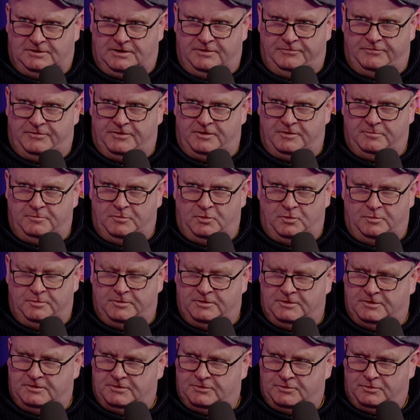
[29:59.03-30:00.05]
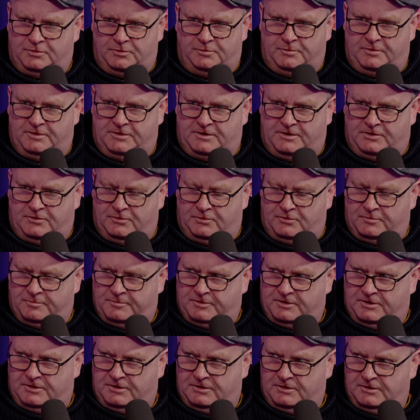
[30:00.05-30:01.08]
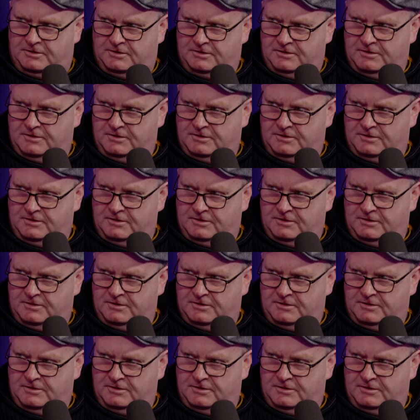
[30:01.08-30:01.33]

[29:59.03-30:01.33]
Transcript: live in the moment. I don't know what I do in Hogmanay.